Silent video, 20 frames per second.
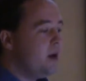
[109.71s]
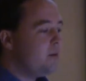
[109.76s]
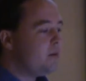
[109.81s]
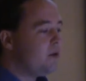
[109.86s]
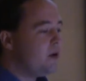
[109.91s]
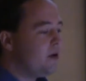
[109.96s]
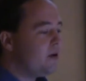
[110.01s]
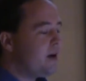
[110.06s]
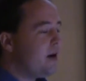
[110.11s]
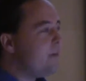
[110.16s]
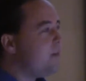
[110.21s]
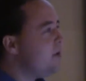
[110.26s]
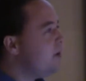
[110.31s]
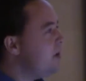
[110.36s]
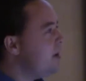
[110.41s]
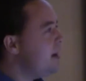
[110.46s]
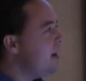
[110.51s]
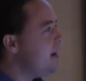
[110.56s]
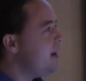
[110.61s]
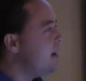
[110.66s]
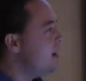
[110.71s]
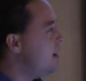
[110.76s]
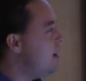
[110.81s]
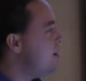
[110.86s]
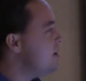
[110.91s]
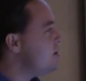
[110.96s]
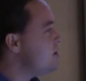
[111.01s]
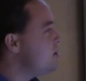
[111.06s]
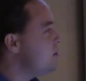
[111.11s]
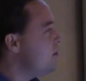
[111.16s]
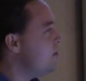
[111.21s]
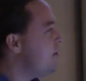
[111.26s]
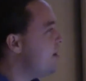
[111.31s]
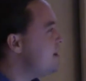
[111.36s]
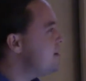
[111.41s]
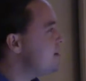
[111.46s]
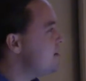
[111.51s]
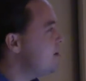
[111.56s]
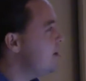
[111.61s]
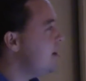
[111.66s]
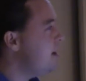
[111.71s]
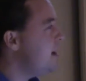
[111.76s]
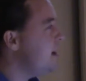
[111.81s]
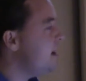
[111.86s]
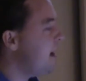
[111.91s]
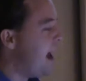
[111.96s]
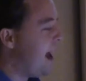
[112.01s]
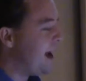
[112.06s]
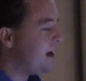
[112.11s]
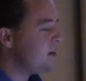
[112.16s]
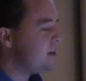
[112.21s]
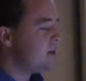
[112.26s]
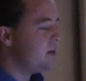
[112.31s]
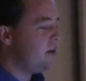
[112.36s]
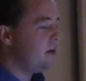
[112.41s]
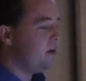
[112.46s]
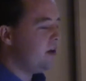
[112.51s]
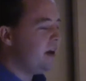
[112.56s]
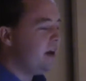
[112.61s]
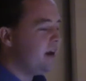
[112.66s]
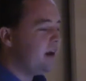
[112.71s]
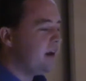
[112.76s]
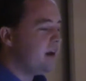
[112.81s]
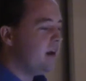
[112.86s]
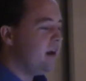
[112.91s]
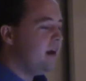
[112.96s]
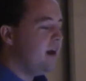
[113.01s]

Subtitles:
program learning, unsupervised learning, action learning,